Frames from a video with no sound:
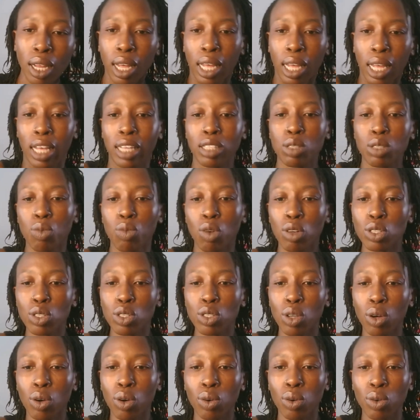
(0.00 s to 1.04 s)
It's more
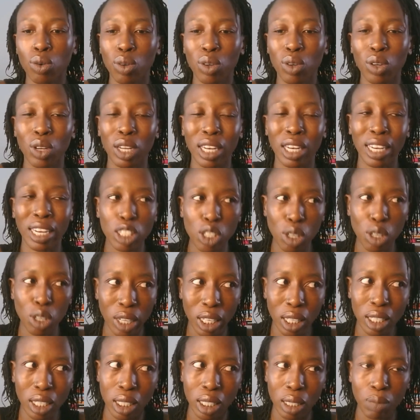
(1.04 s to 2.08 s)
so, let's look at the
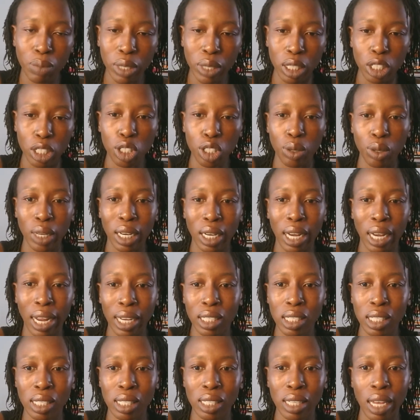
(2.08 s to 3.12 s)
deeper issue and
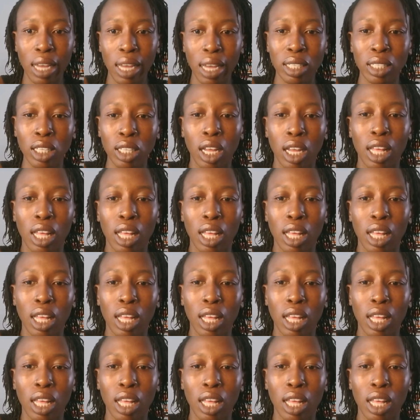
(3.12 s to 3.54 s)
understand